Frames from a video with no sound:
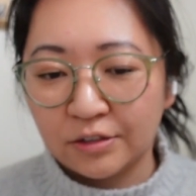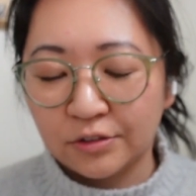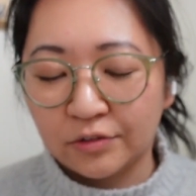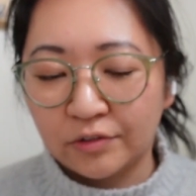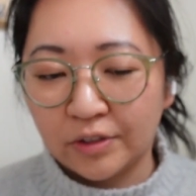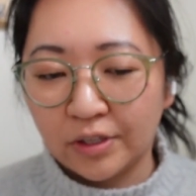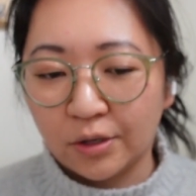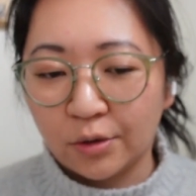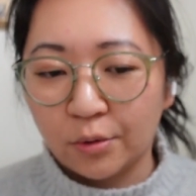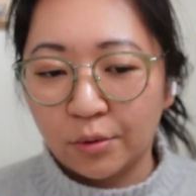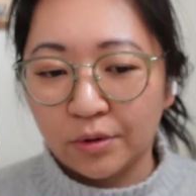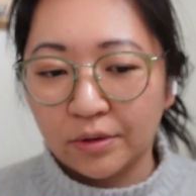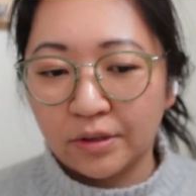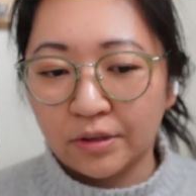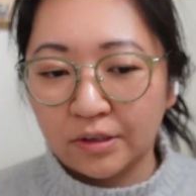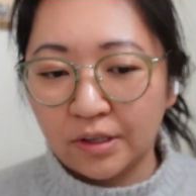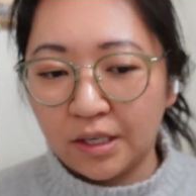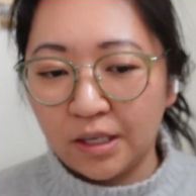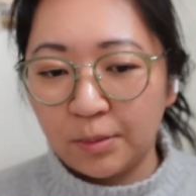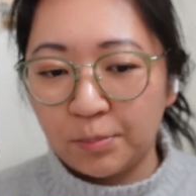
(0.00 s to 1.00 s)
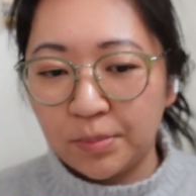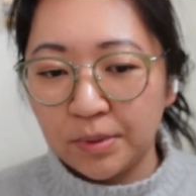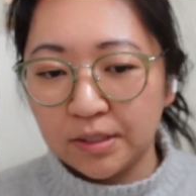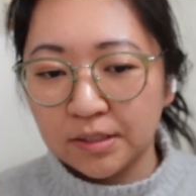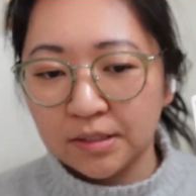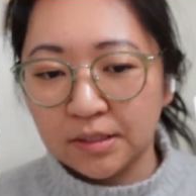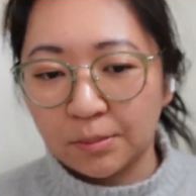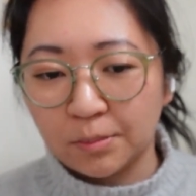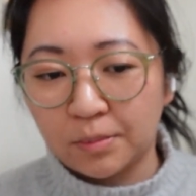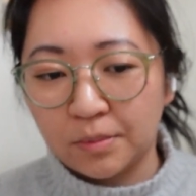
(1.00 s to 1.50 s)
it's feeling or they're keeping
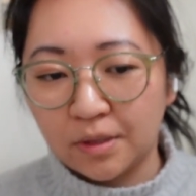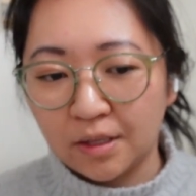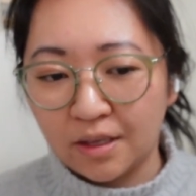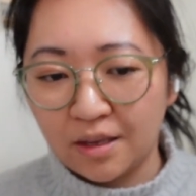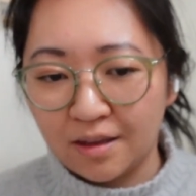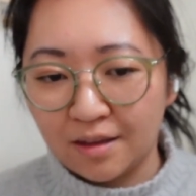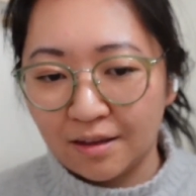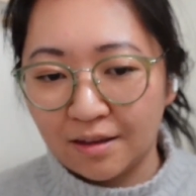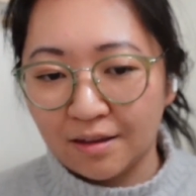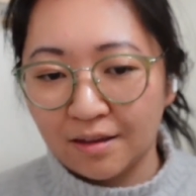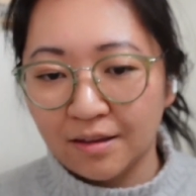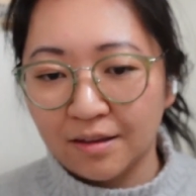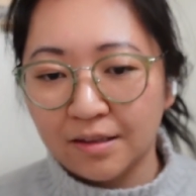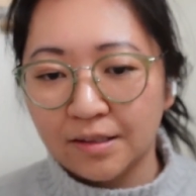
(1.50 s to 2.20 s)
something